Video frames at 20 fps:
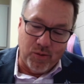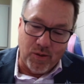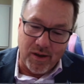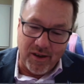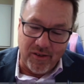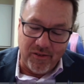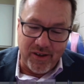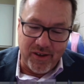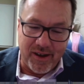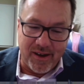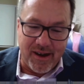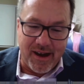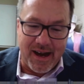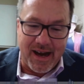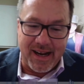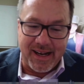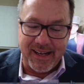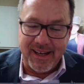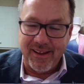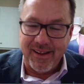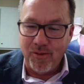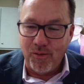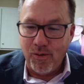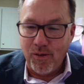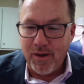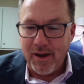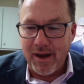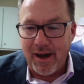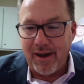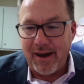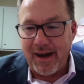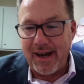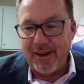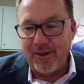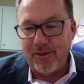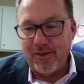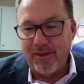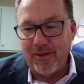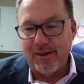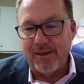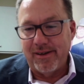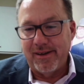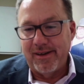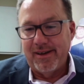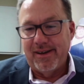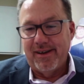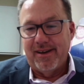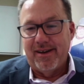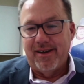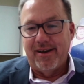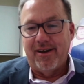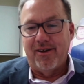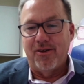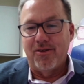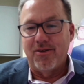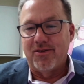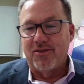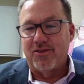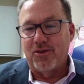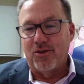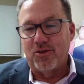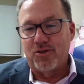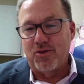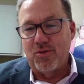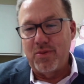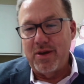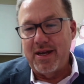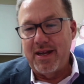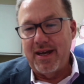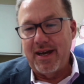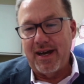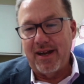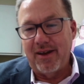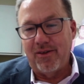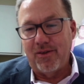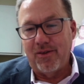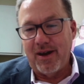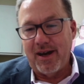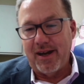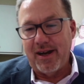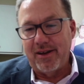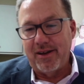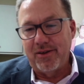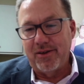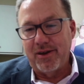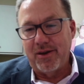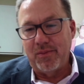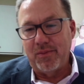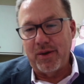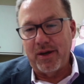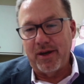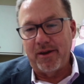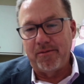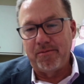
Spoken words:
we're going to figure out how to get the word out. I don't know. Other than social media, I don't know how to do it.